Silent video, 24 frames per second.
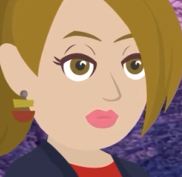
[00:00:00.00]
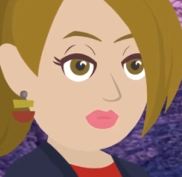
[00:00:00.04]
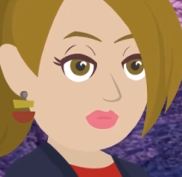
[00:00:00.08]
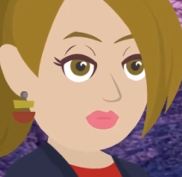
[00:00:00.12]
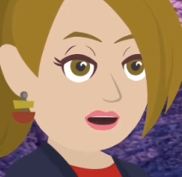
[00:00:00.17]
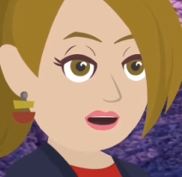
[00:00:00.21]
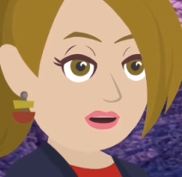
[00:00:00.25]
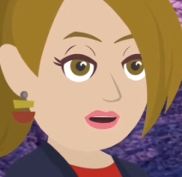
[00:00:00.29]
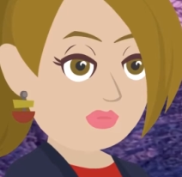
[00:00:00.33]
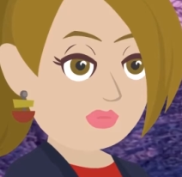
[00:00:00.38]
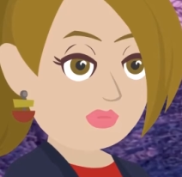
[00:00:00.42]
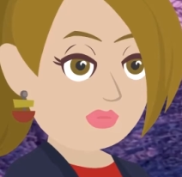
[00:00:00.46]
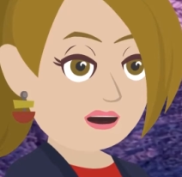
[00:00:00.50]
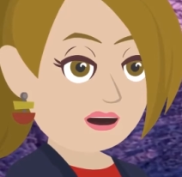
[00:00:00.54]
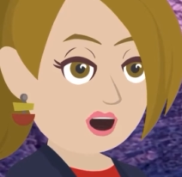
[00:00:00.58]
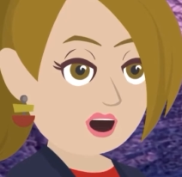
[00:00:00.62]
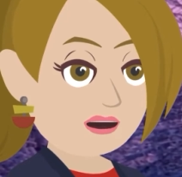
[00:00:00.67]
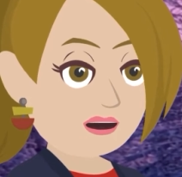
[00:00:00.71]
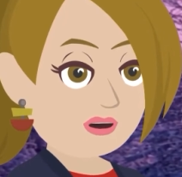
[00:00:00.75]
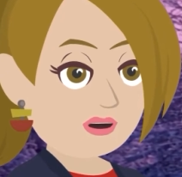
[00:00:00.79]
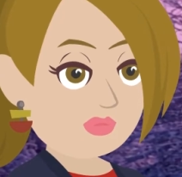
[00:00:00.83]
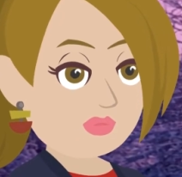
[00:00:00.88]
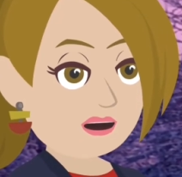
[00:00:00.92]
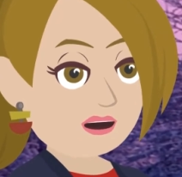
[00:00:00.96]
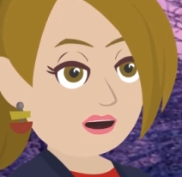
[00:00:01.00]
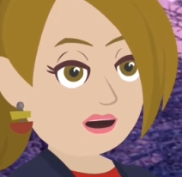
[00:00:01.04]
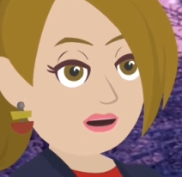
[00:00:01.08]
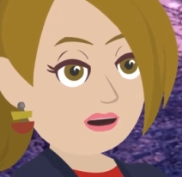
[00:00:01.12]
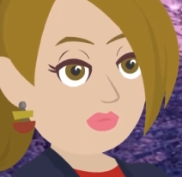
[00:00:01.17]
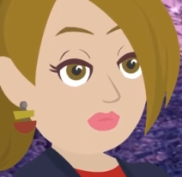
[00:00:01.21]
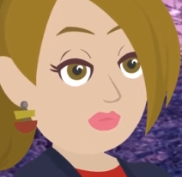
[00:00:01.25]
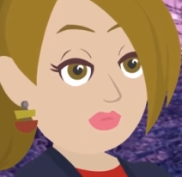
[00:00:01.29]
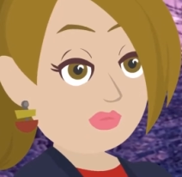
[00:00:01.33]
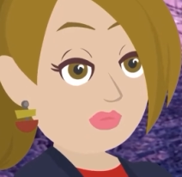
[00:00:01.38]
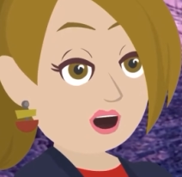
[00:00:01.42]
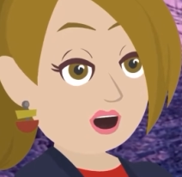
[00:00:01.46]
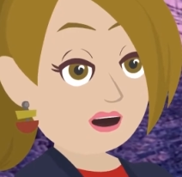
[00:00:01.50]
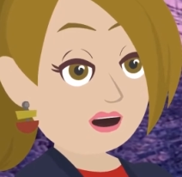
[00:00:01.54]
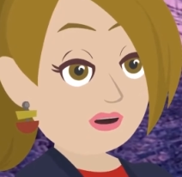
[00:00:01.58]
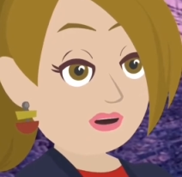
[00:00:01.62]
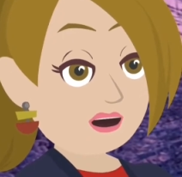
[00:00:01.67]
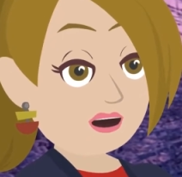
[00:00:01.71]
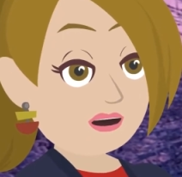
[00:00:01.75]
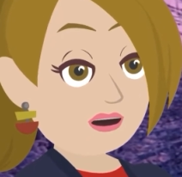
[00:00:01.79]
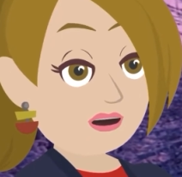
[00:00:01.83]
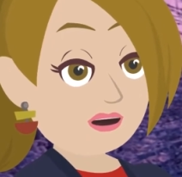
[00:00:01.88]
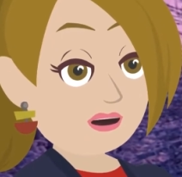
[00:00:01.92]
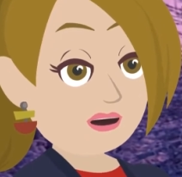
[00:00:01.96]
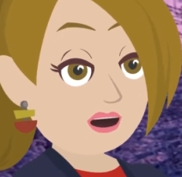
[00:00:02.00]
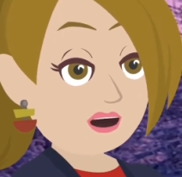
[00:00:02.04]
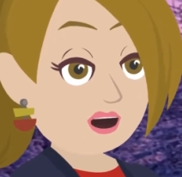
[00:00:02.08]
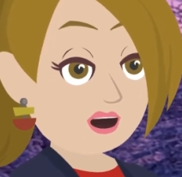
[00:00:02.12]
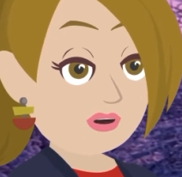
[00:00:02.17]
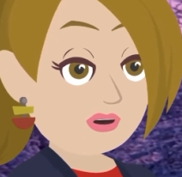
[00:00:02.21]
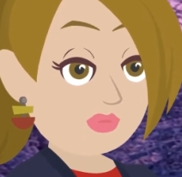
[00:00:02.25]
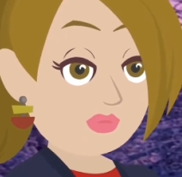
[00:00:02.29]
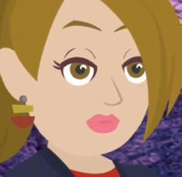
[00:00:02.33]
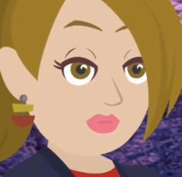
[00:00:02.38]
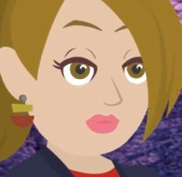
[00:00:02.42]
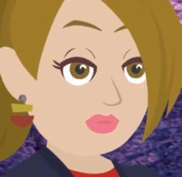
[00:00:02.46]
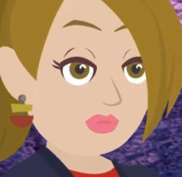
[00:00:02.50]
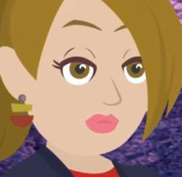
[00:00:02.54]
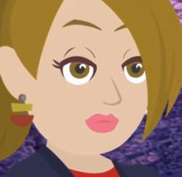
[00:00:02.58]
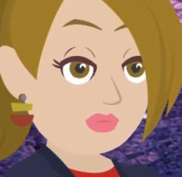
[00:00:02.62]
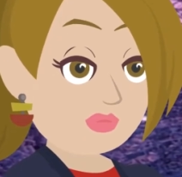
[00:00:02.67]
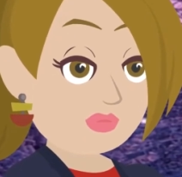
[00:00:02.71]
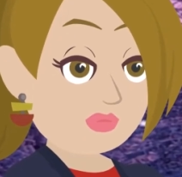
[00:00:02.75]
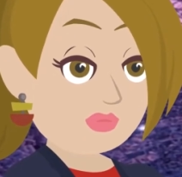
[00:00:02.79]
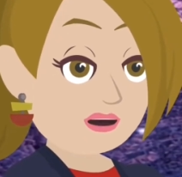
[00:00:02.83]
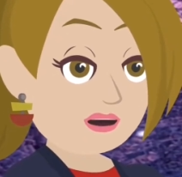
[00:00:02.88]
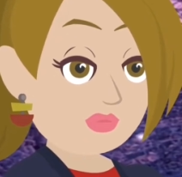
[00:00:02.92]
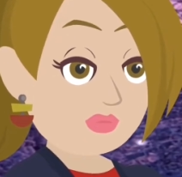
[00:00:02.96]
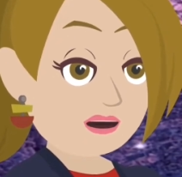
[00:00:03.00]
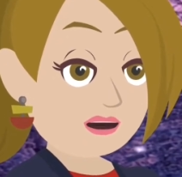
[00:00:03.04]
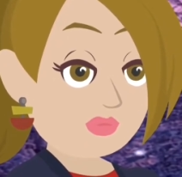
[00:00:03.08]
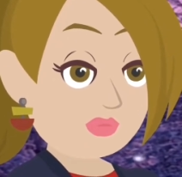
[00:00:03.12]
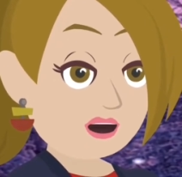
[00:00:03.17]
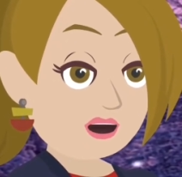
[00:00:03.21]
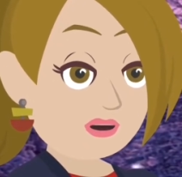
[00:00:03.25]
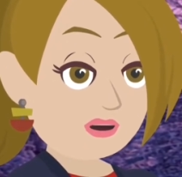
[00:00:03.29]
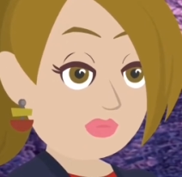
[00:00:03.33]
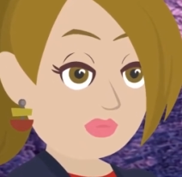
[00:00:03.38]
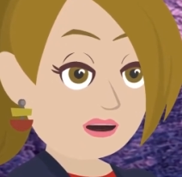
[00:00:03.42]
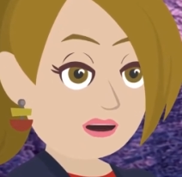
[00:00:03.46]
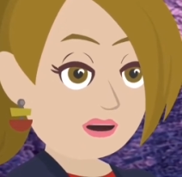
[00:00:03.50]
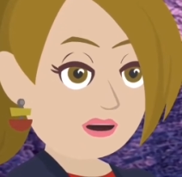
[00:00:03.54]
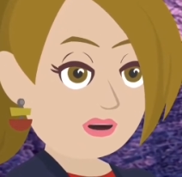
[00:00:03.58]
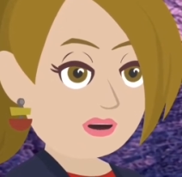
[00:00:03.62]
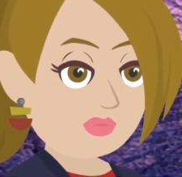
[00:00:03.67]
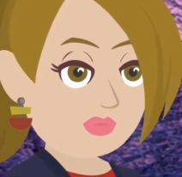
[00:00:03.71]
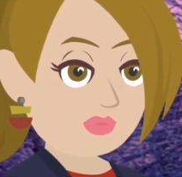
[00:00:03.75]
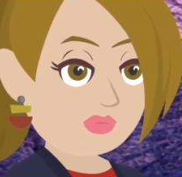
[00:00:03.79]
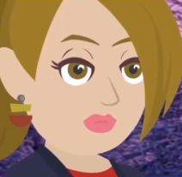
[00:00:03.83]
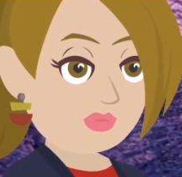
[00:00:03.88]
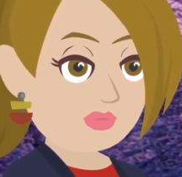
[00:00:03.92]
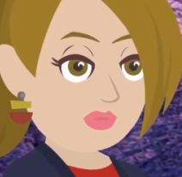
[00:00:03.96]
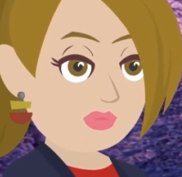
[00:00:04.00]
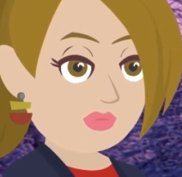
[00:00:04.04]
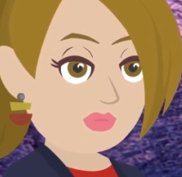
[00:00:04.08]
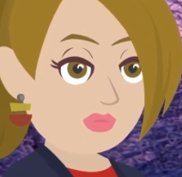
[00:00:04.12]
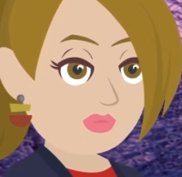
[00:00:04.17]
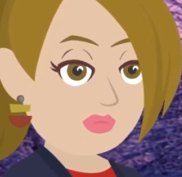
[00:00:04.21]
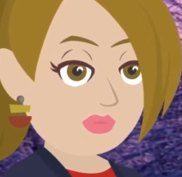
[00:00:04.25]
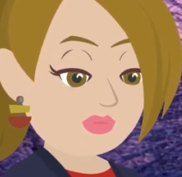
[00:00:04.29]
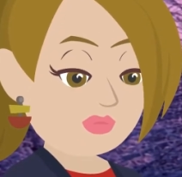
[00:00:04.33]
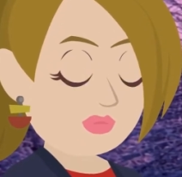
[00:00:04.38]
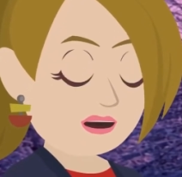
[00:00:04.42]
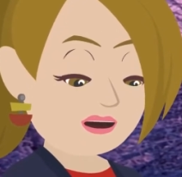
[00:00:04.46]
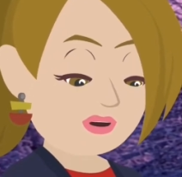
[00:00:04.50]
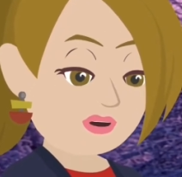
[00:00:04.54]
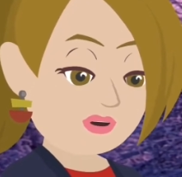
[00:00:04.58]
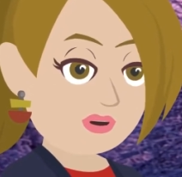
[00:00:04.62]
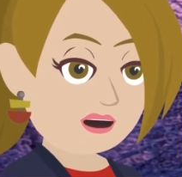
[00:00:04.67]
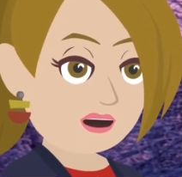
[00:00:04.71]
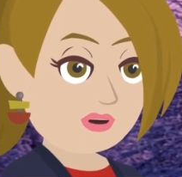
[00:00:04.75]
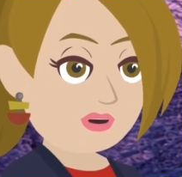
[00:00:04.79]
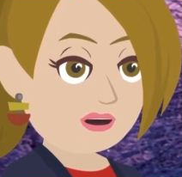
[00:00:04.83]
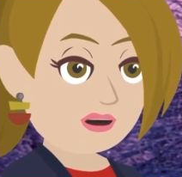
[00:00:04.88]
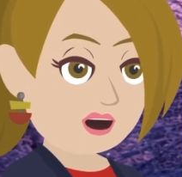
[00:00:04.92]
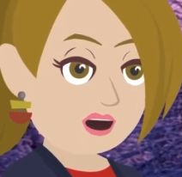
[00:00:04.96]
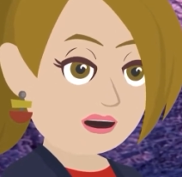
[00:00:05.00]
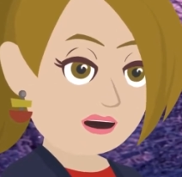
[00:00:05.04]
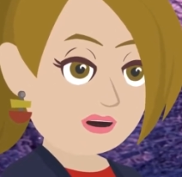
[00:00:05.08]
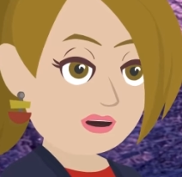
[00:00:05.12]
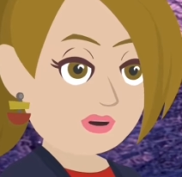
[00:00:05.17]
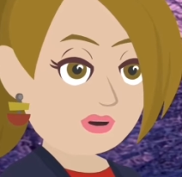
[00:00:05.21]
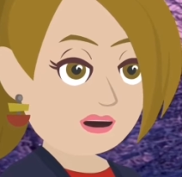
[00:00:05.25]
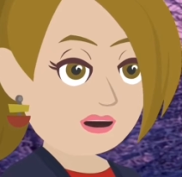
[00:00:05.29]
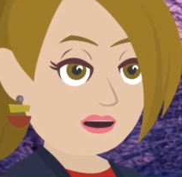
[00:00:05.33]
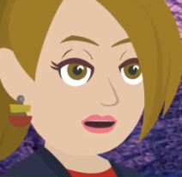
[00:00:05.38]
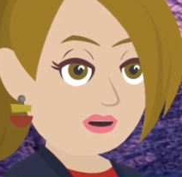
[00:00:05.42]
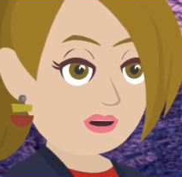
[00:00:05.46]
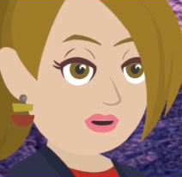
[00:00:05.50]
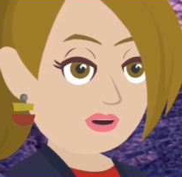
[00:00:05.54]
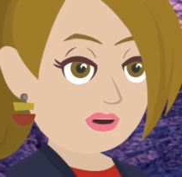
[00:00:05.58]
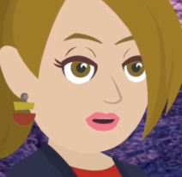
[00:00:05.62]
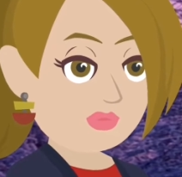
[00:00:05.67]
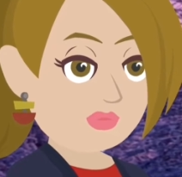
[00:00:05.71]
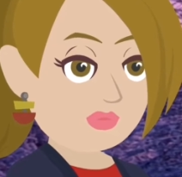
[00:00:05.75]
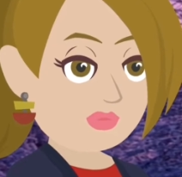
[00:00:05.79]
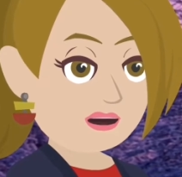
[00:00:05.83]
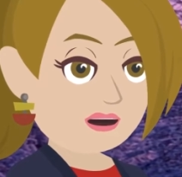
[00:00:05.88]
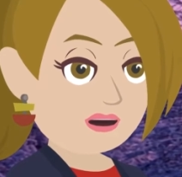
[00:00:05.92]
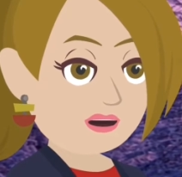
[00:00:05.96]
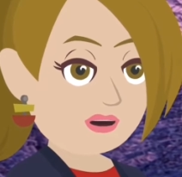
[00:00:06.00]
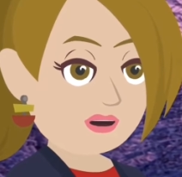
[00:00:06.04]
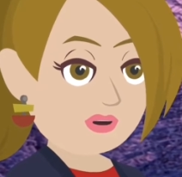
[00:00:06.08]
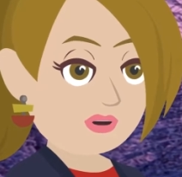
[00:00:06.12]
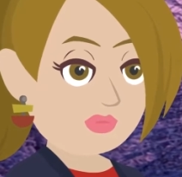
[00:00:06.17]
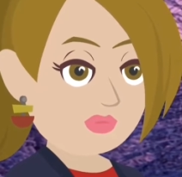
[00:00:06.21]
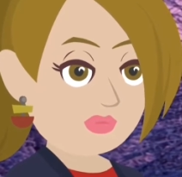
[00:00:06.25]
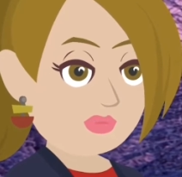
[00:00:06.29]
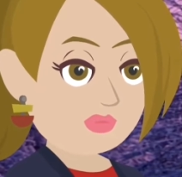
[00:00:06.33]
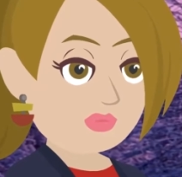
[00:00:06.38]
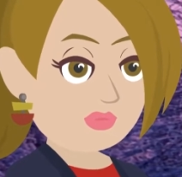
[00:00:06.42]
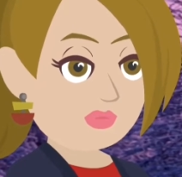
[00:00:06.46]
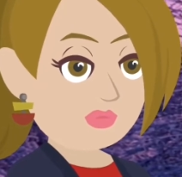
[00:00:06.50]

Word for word: Now, a lot of humans, they don't want to hear that because they're afraid because they remember when they were with their mother.